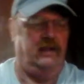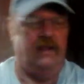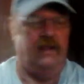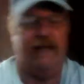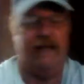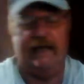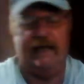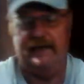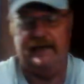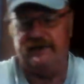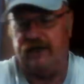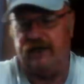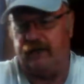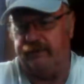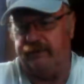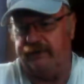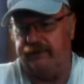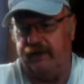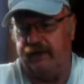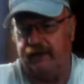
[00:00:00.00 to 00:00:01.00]
didn't check
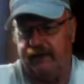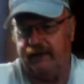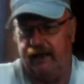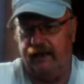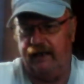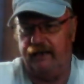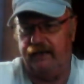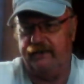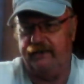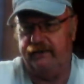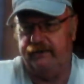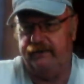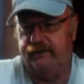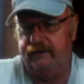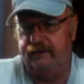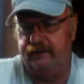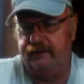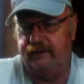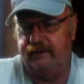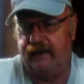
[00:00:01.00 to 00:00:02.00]
with Tata
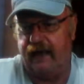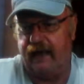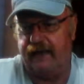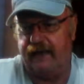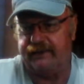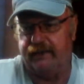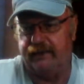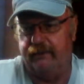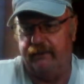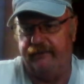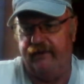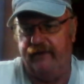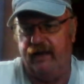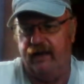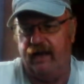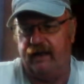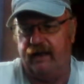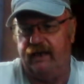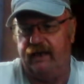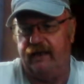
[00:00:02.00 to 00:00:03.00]
to ask him if he
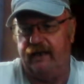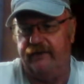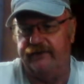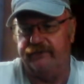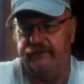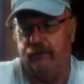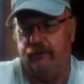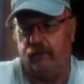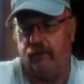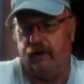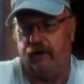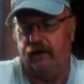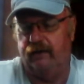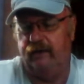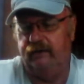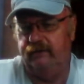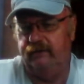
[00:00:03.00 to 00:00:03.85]
got any this morning.